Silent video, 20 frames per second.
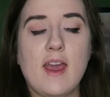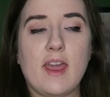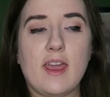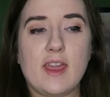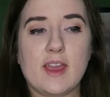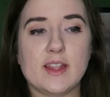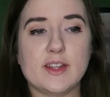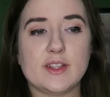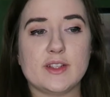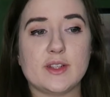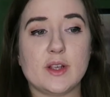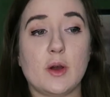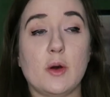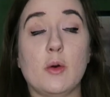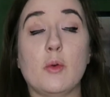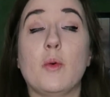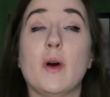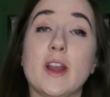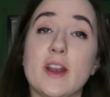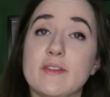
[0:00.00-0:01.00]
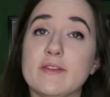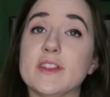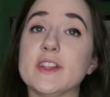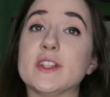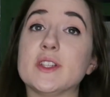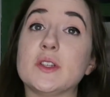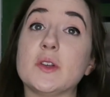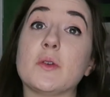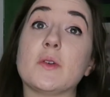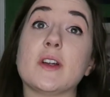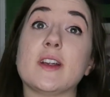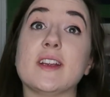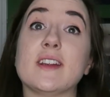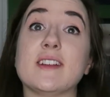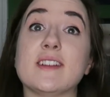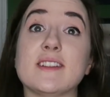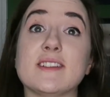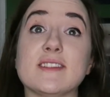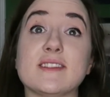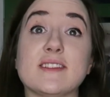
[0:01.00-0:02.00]
And so one of the
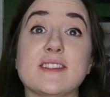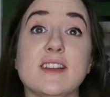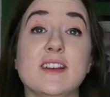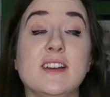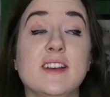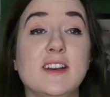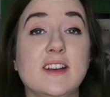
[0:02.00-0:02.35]
stories